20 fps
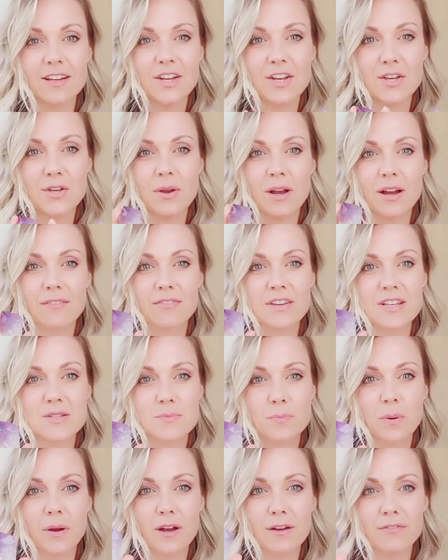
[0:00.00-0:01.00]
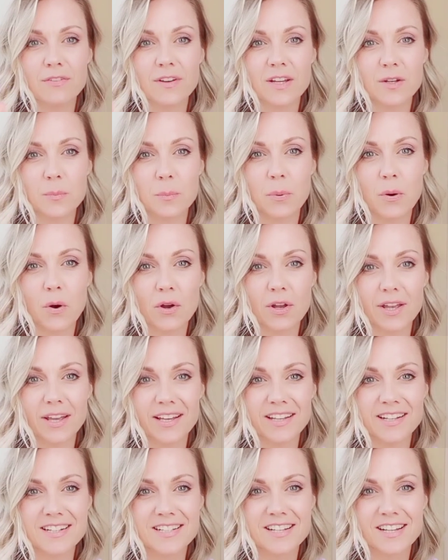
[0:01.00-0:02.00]
you have this perfect
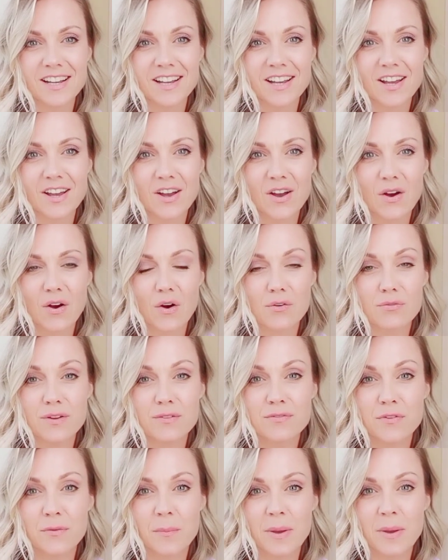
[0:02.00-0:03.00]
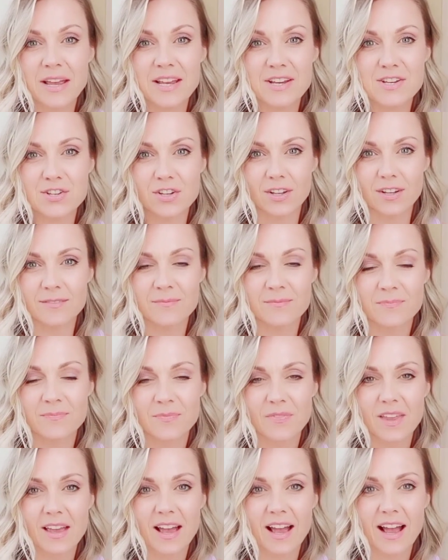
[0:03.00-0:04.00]
pocket of information
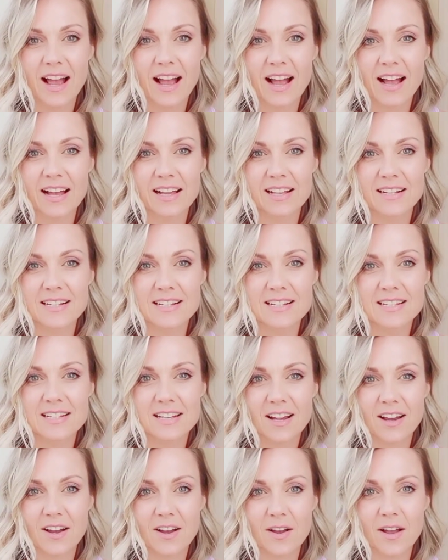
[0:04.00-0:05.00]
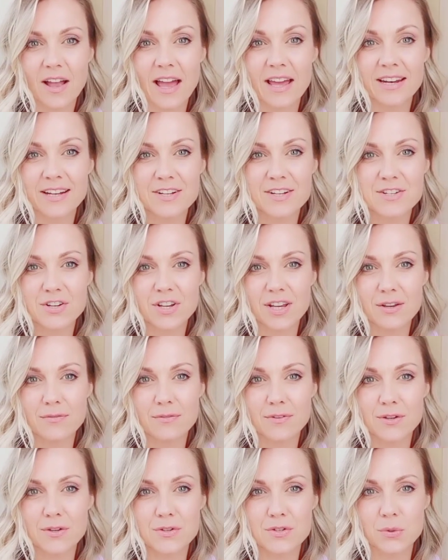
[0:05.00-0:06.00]
and energy for
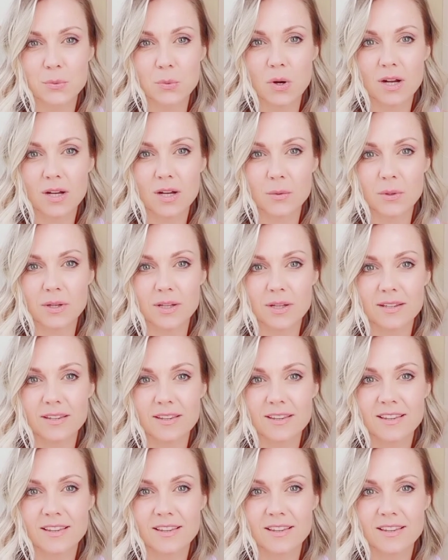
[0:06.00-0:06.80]
you to work with.